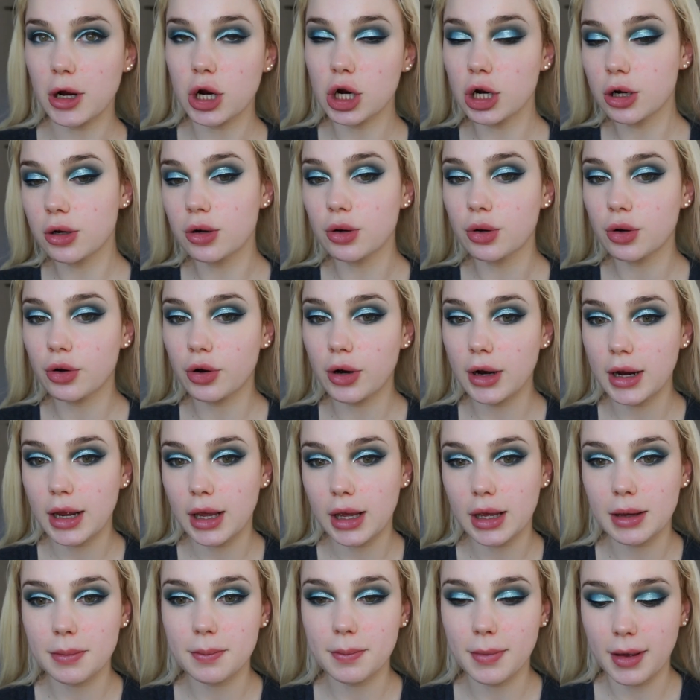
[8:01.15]
miracle
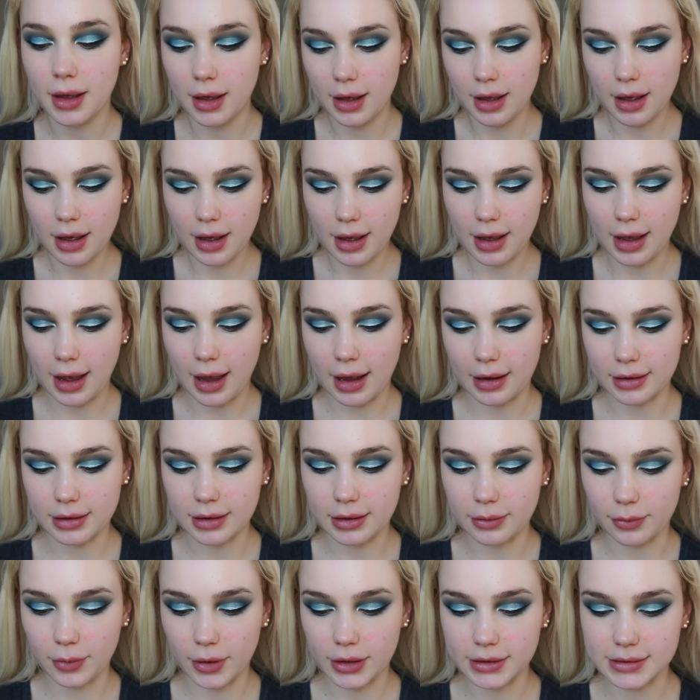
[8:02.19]
cream, and
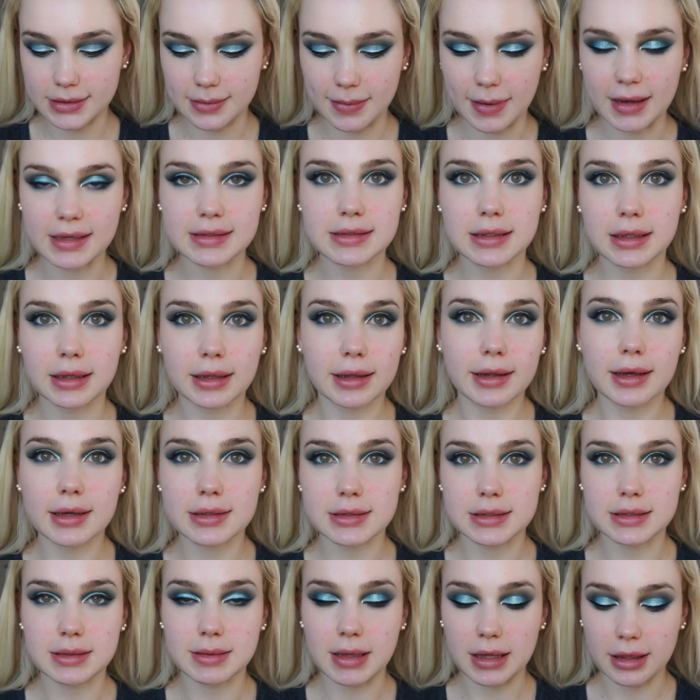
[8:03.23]
it works amazingly
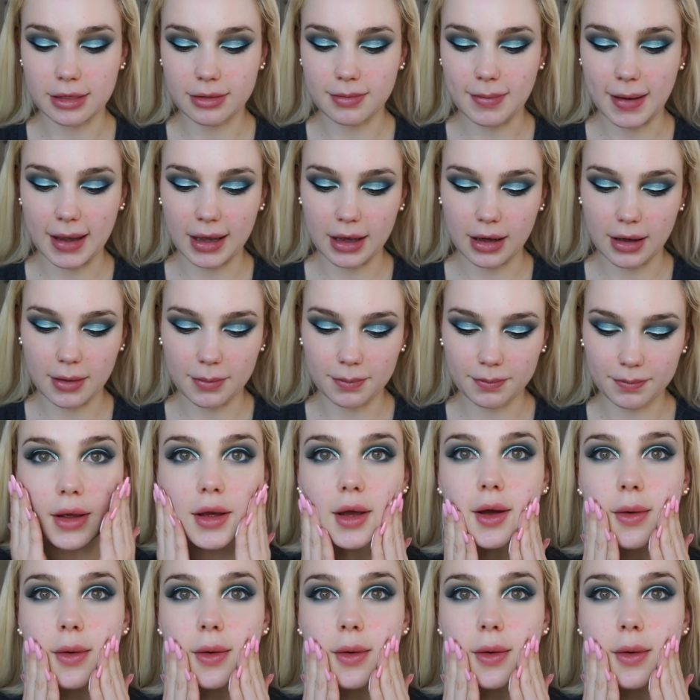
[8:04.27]
underneath makeup.